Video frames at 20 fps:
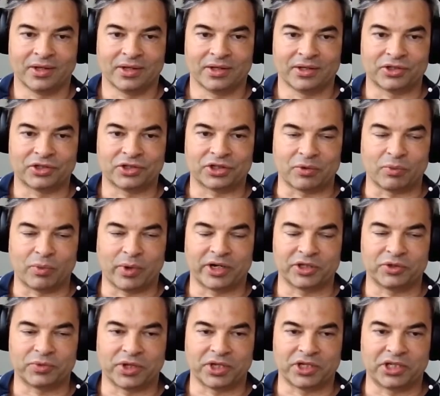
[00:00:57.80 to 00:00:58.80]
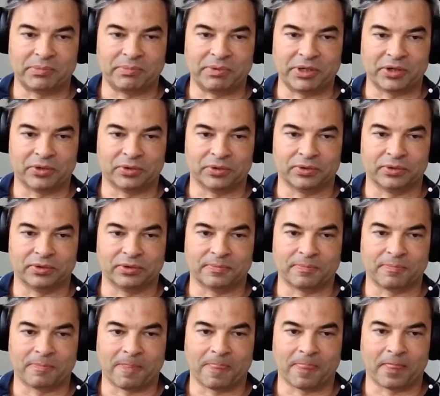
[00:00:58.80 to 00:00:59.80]
So whereas with a typical
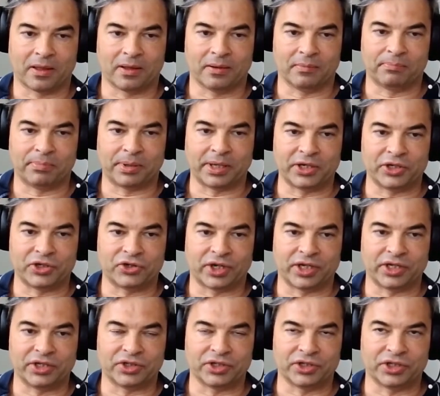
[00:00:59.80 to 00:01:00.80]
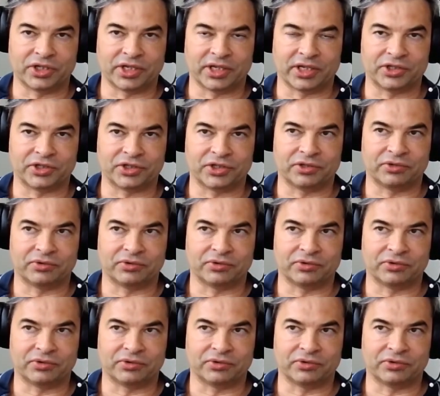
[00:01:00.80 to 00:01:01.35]
penetration test,